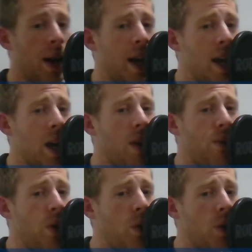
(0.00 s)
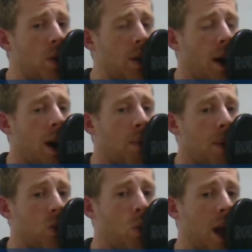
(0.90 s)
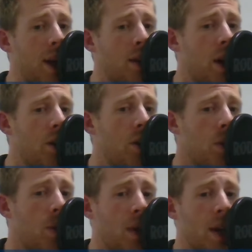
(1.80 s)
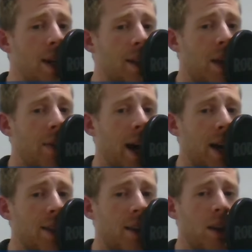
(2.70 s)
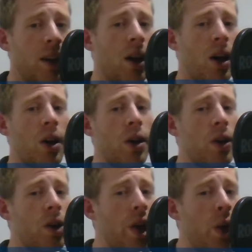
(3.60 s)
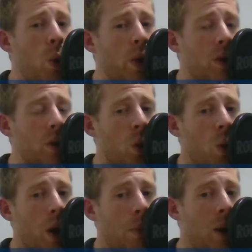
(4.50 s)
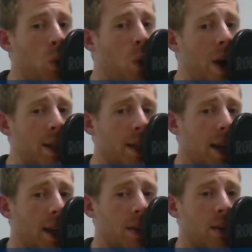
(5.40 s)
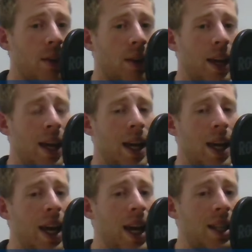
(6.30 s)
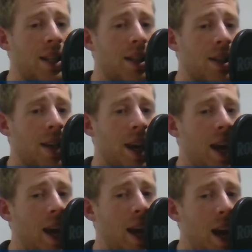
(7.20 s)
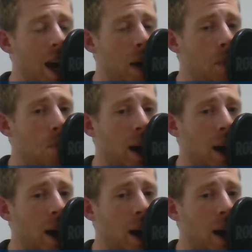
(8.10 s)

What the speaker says: If you knew time as well as I do, said the Hatter, you wouldn't talk about wasting it. It's him.